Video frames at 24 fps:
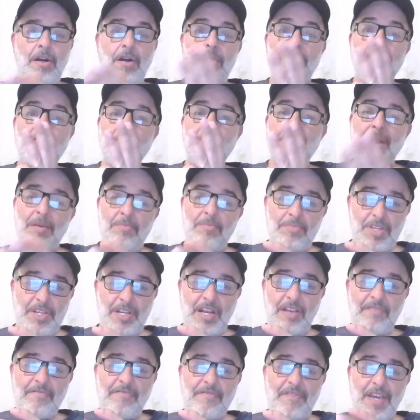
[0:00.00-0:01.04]
Uthman
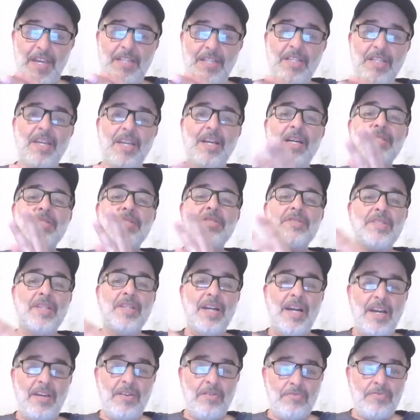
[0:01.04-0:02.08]
bin Affan, you guys, is the
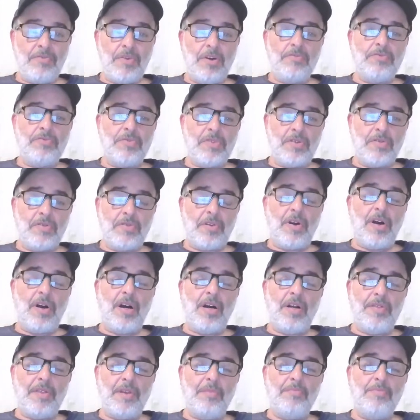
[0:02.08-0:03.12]
guy who wrote the
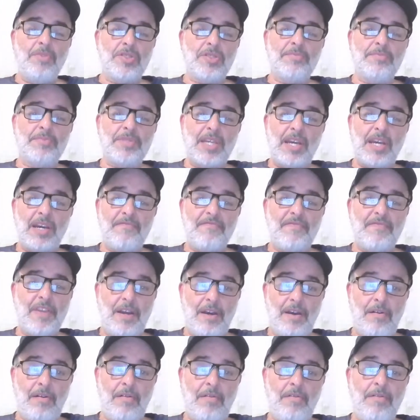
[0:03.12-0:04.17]
Quran that Muslims have
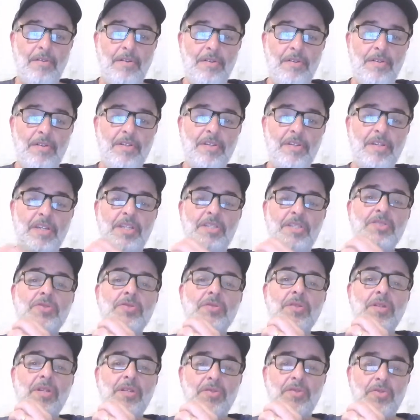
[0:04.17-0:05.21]
now.
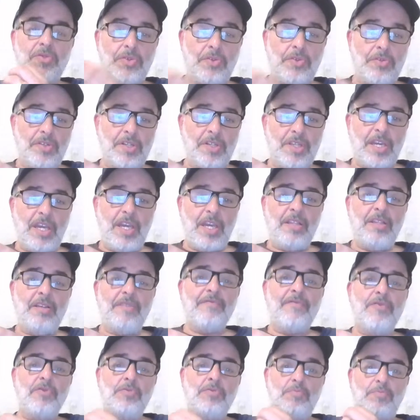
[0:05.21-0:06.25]
He's the third
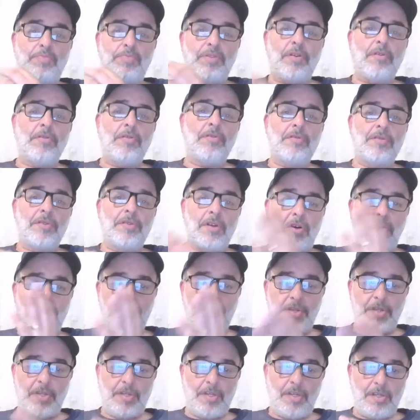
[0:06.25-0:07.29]
caliph who burned
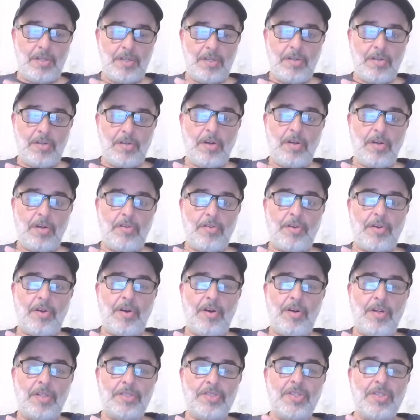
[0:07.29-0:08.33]
all the
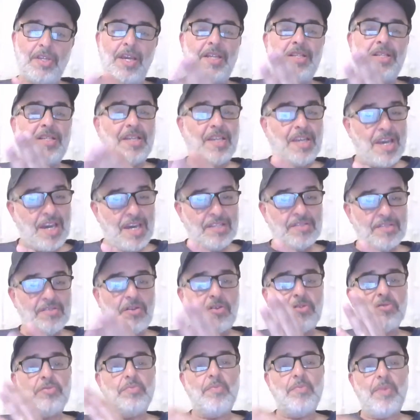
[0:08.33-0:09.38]
Qurans. And yet,
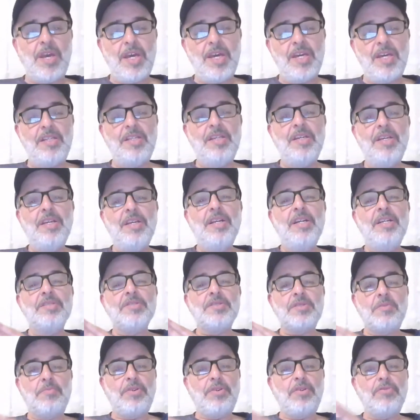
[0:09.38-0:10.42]
Uthman
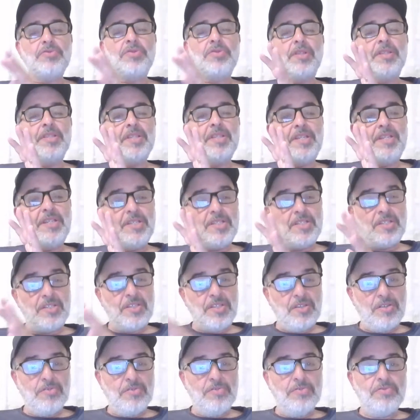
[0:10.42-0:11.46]
supposedly
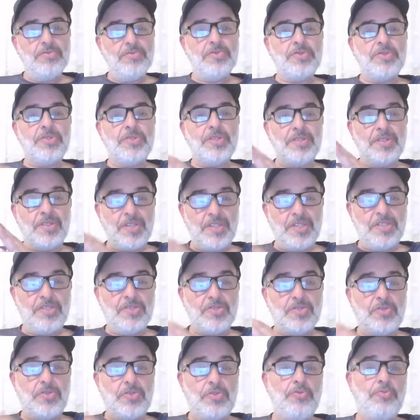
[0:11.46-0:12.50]
used
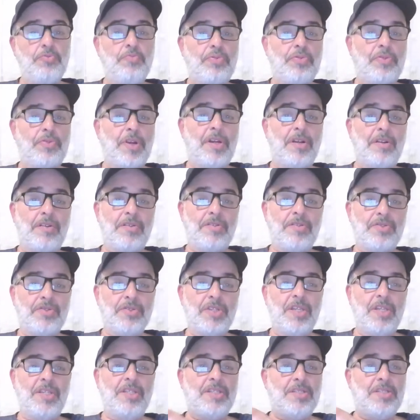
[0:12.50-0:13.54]
these two
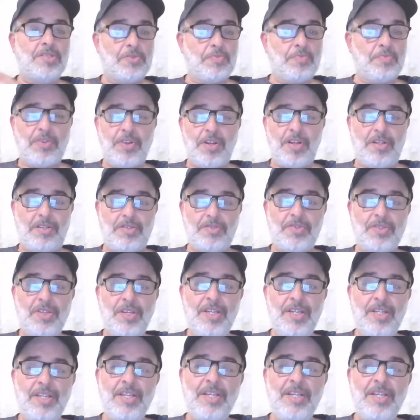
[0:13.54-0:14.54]
prayers in his prayers.